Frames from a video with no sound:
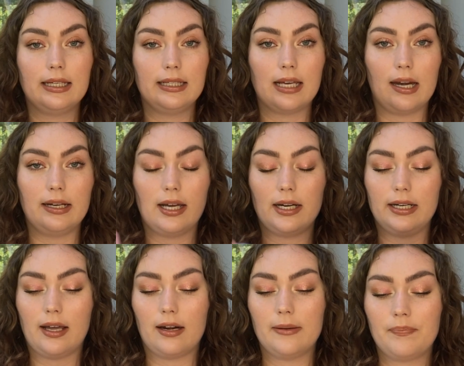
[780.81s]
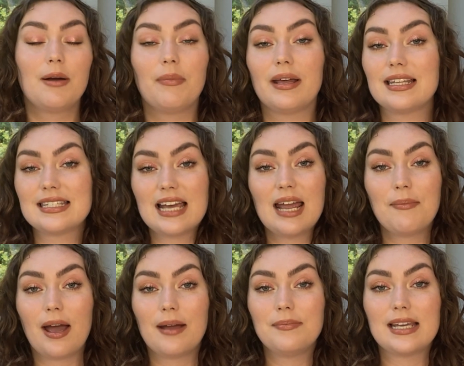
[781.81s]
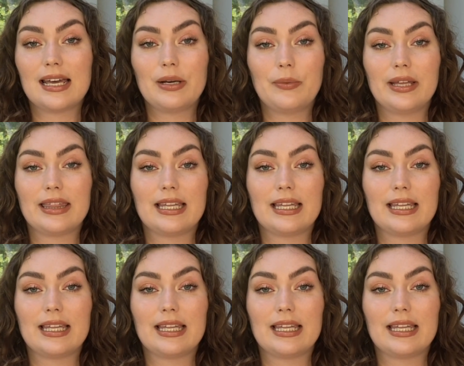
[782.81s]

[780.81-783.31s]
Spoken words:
yada yada yada. By the time I'm done with